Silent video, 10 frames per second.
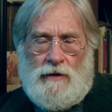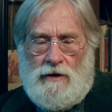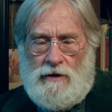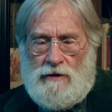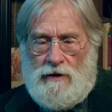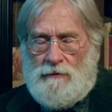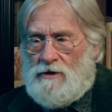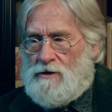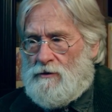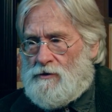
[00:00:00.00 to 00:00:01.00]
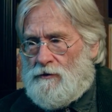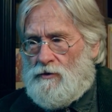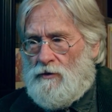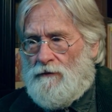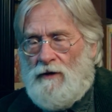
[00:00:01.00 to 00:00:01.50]
uh, I'm going to just
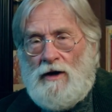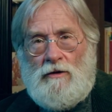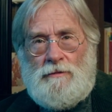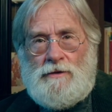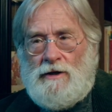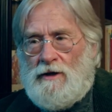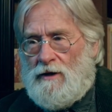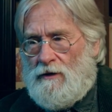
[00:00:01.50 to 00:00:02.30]
do a follow up today.